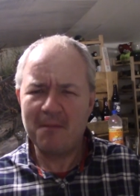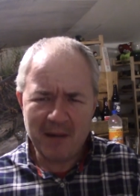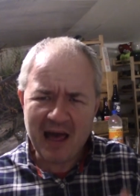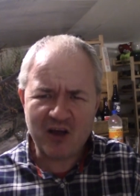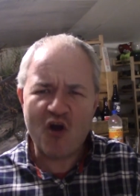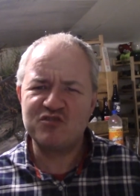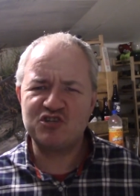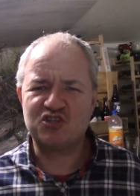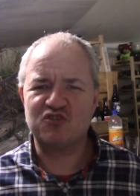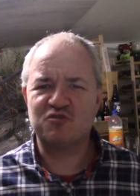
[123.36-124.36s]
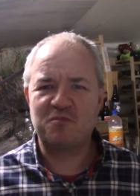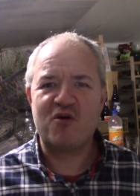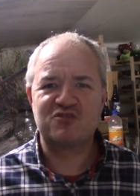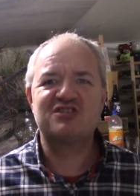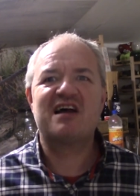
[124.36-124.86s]
Like orange juice, but
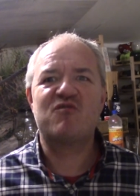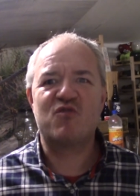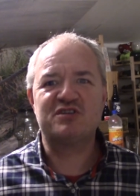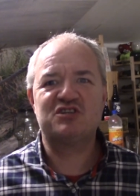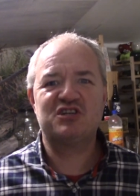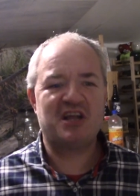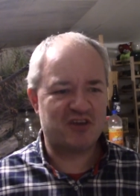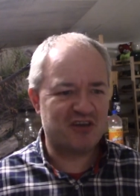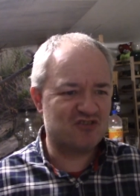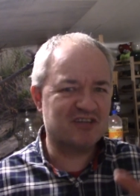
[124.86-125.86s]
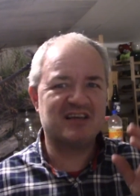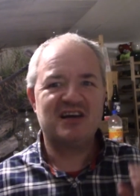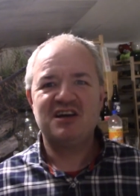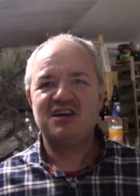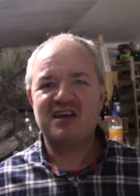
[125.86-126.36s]
on steroids. You know, you drink,
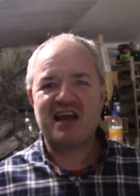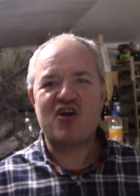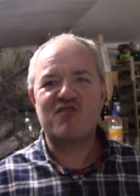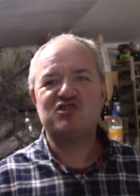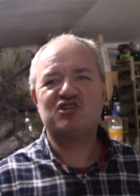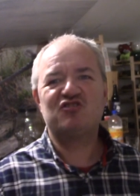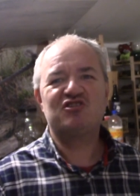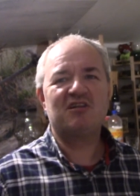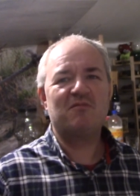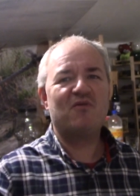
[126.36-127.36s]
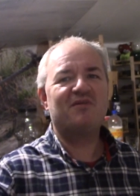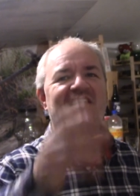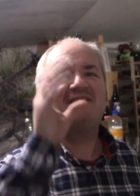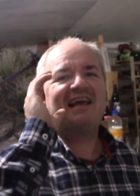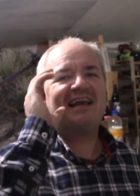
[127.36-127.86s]
you get your orange juice in the
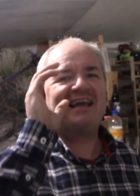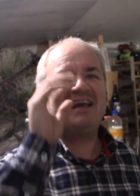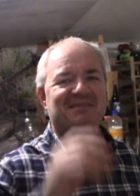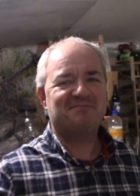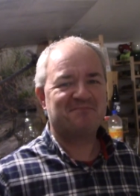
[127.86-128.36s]
morning, neck it,